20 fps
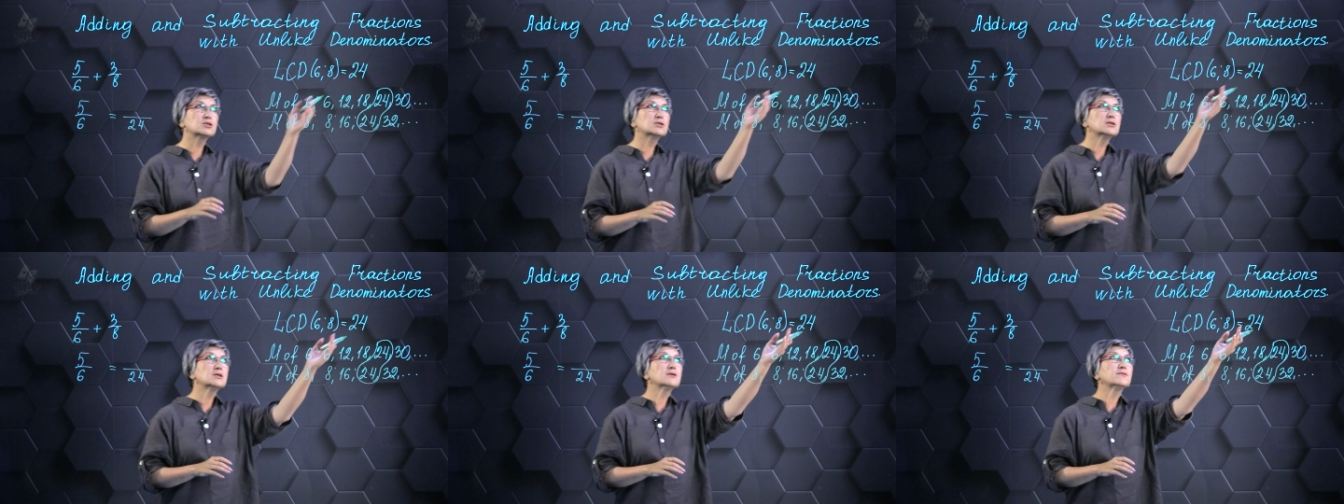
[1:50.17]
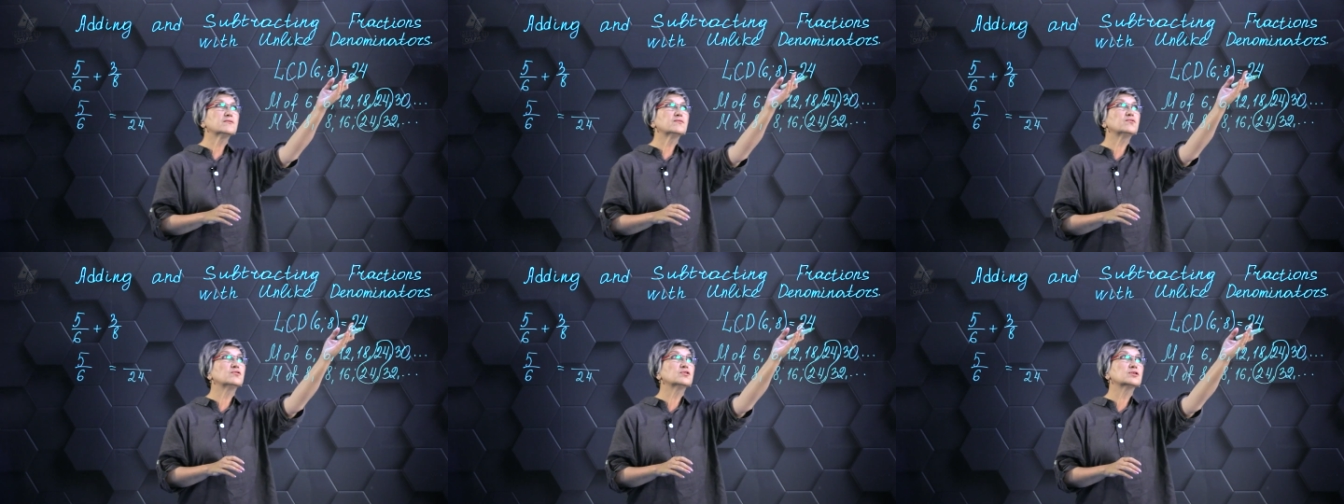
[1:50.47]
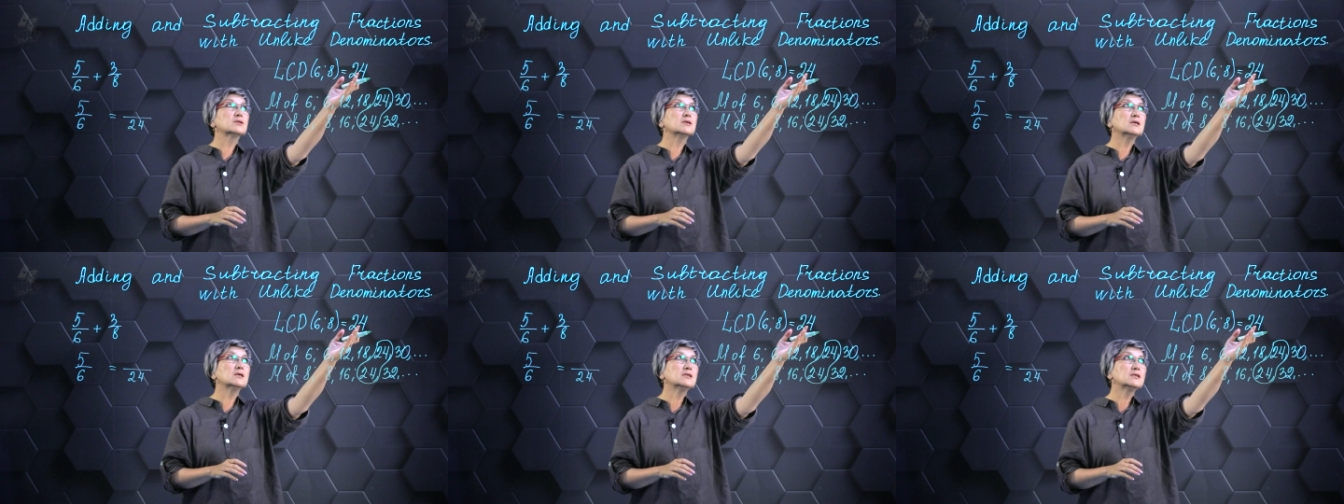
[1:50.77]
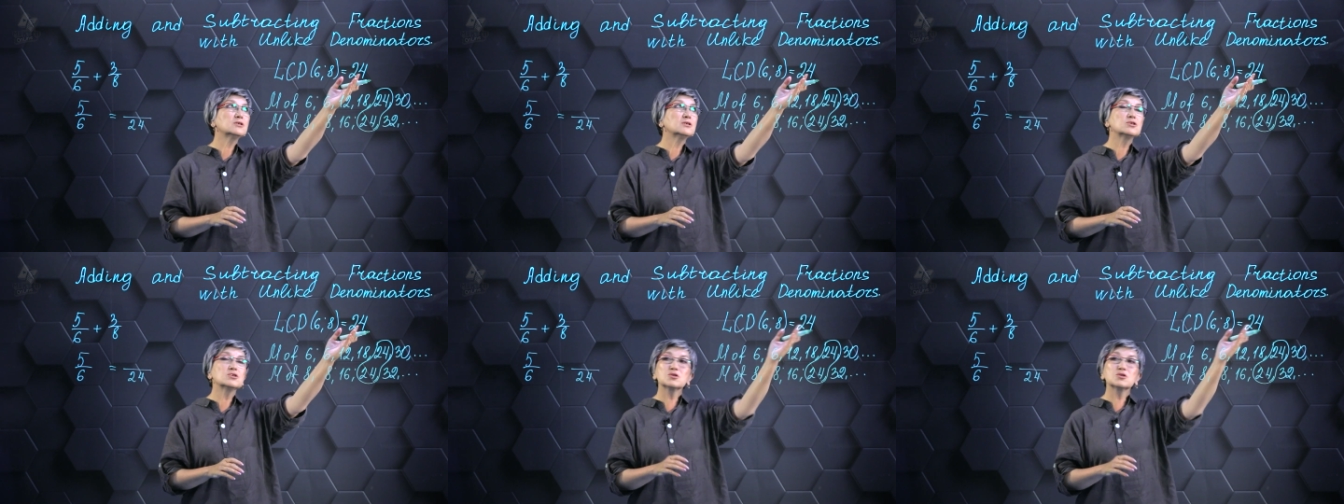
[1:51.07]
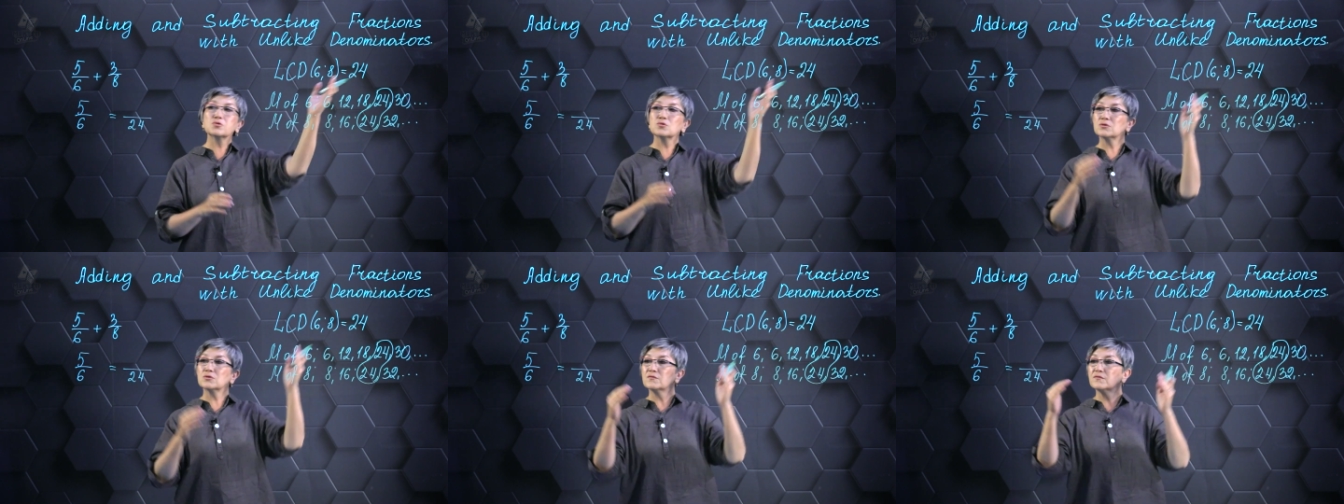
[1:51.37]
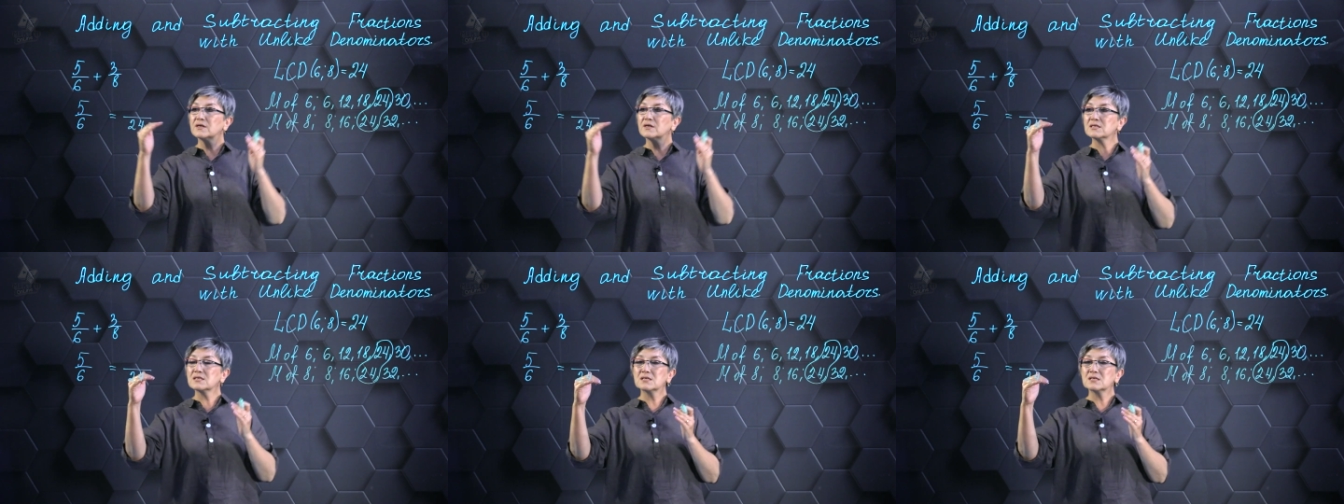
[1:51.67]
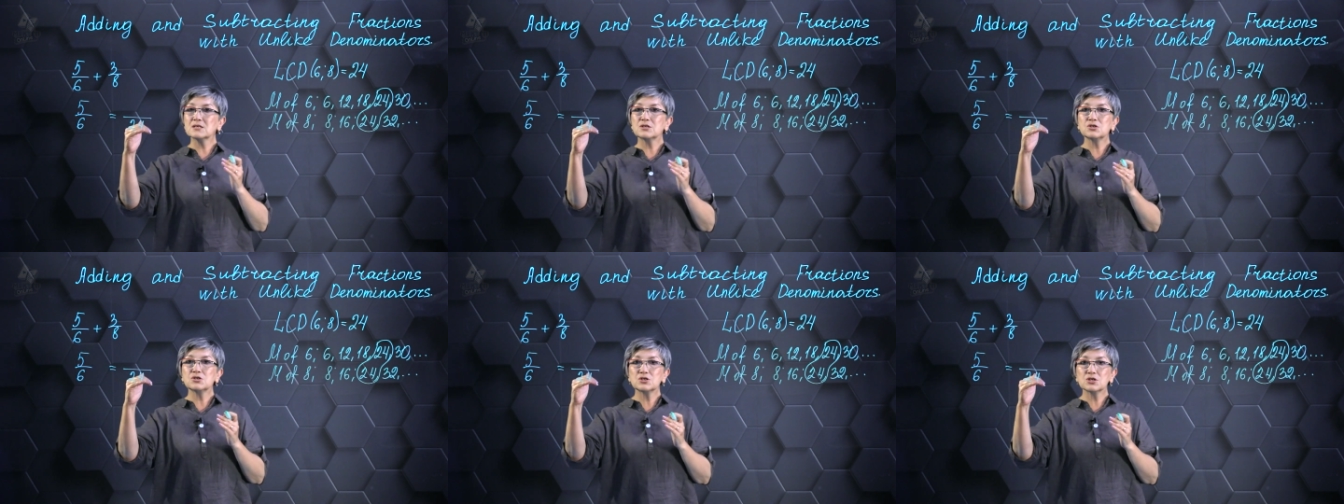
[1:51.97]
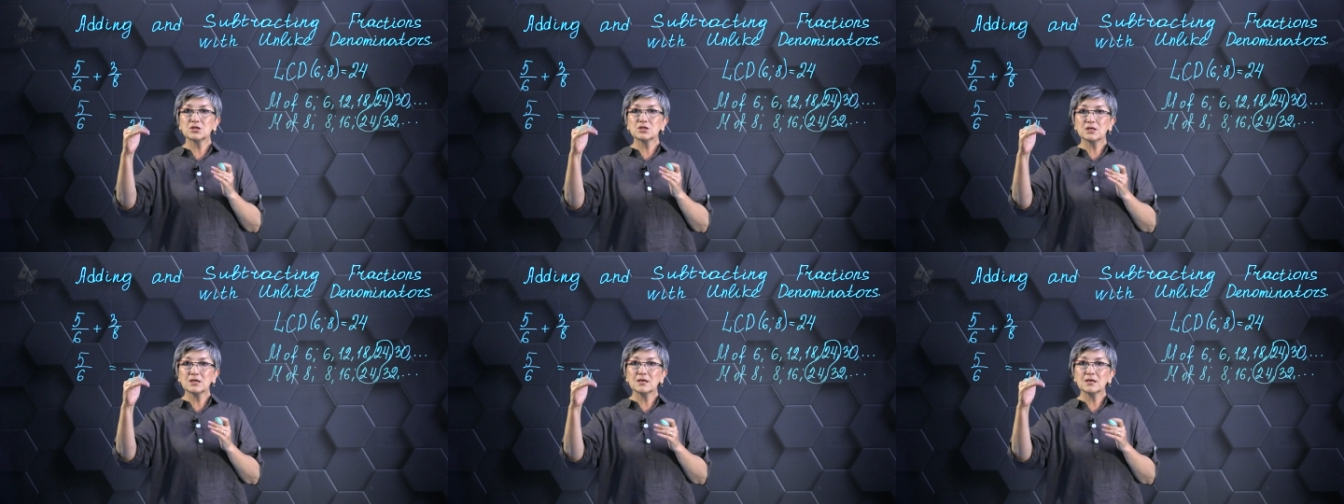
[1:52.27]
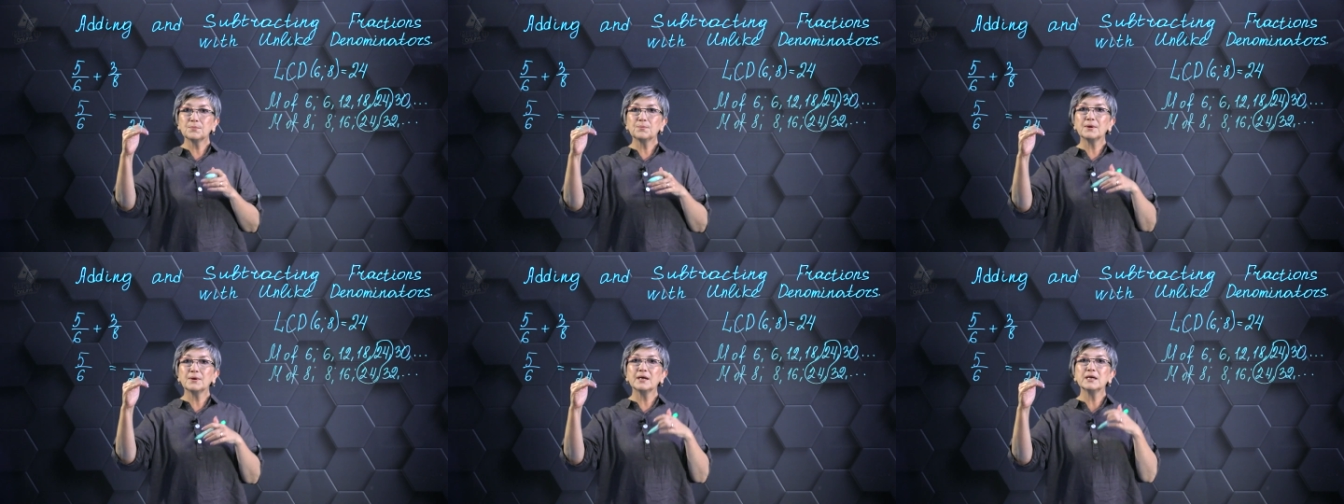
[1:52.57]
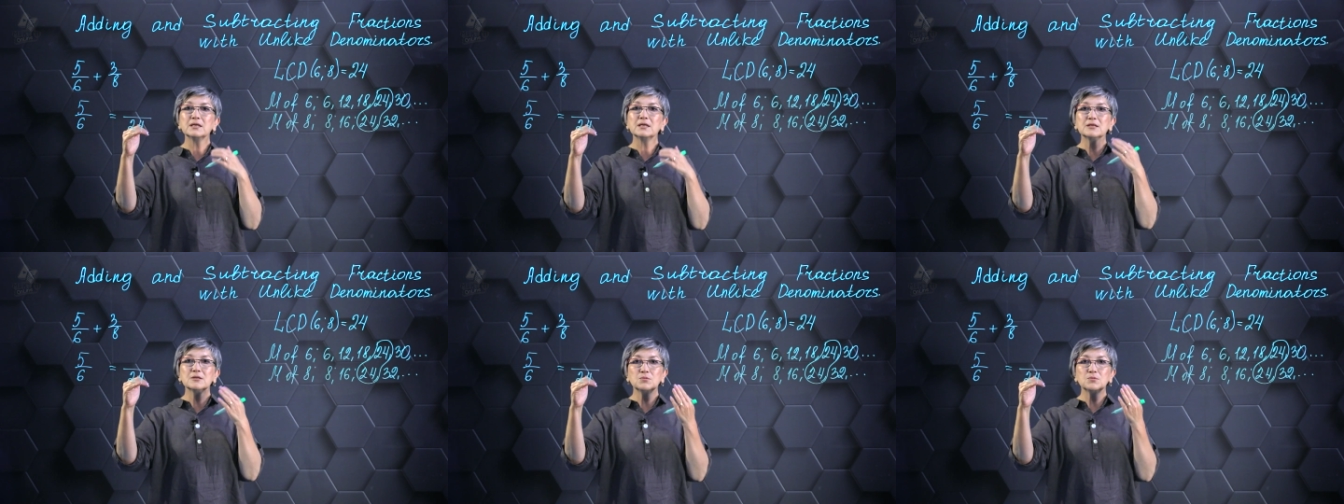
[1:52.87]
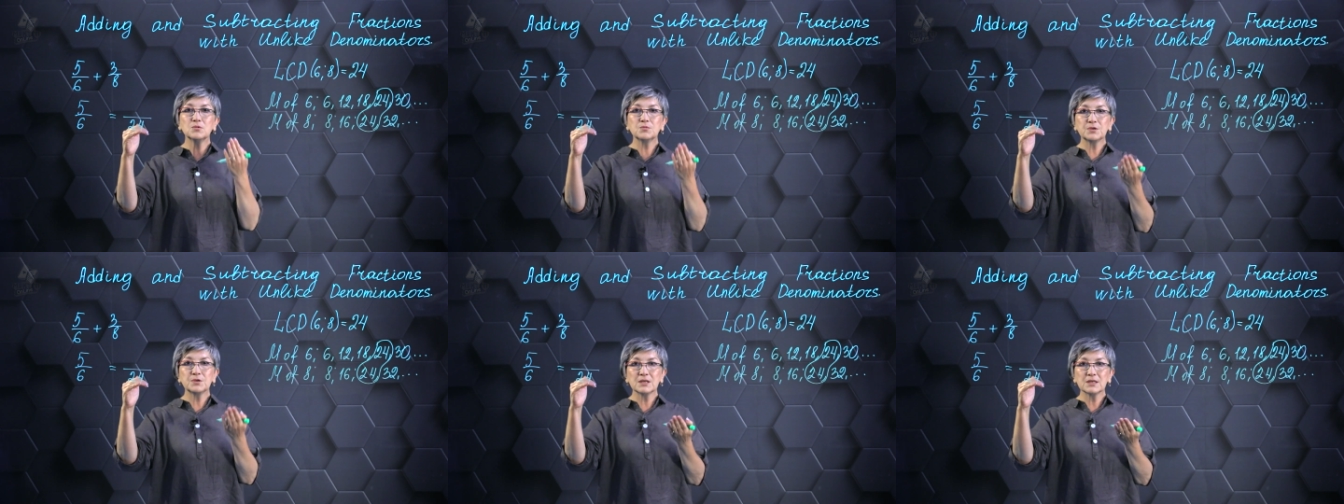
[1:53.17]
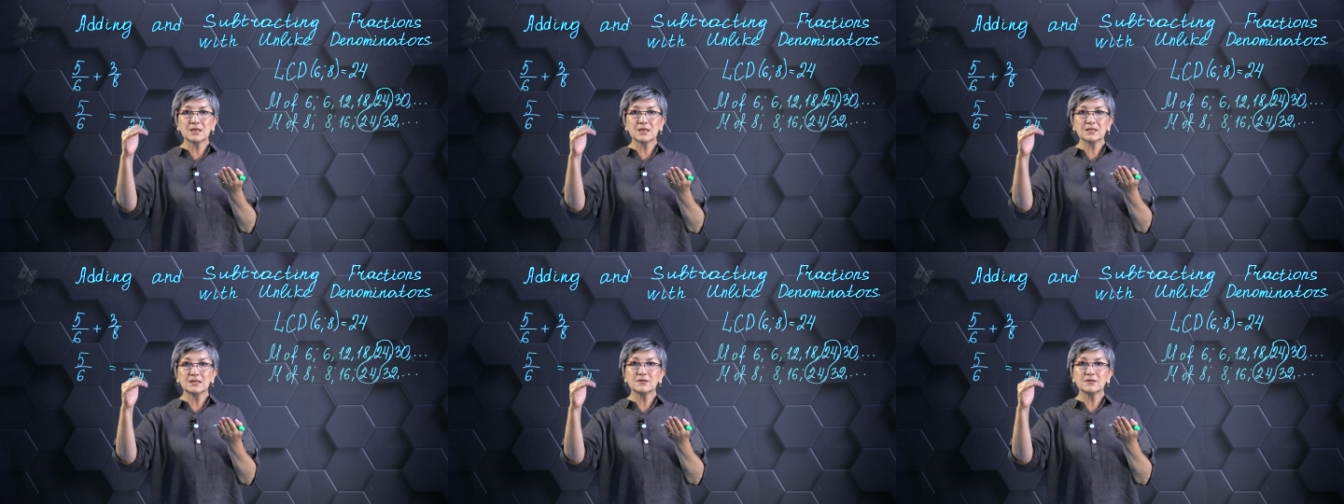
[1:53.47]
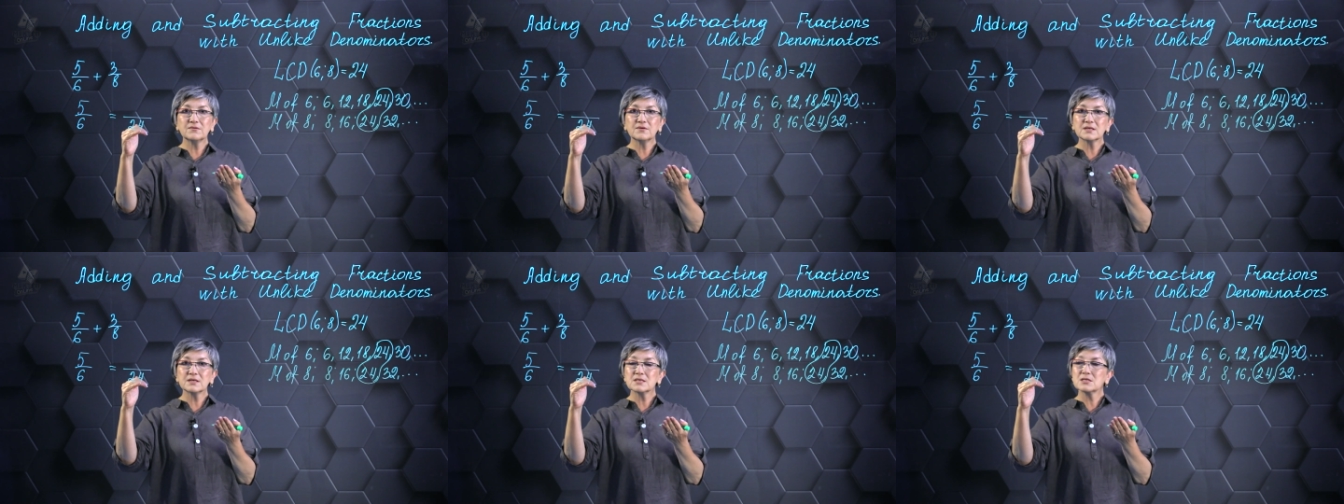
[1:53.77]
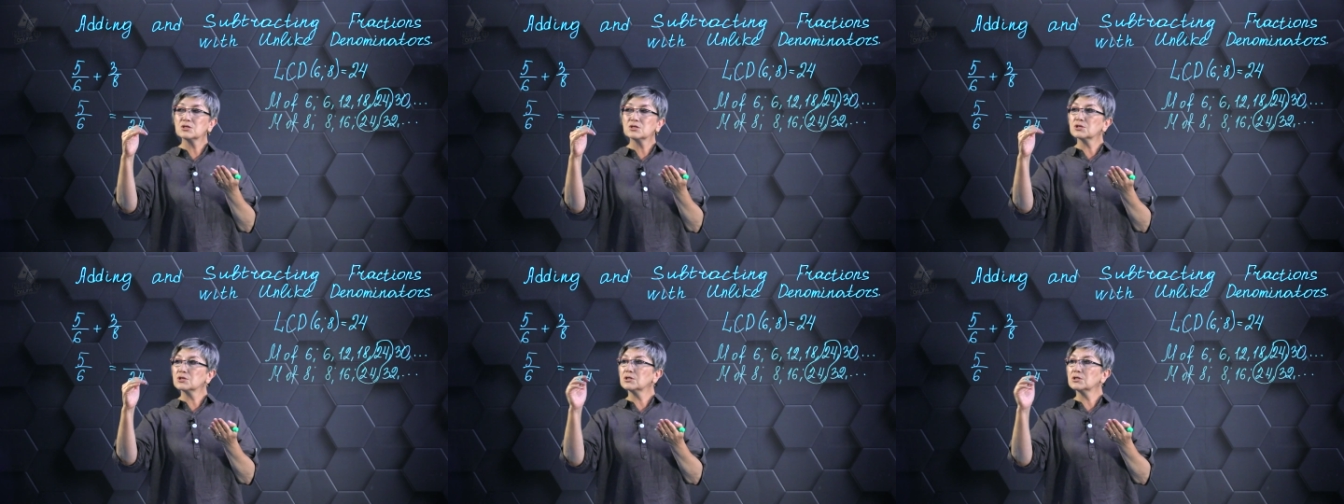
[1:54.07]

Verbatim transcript: This is the number twenty-four. So I need twenty-four.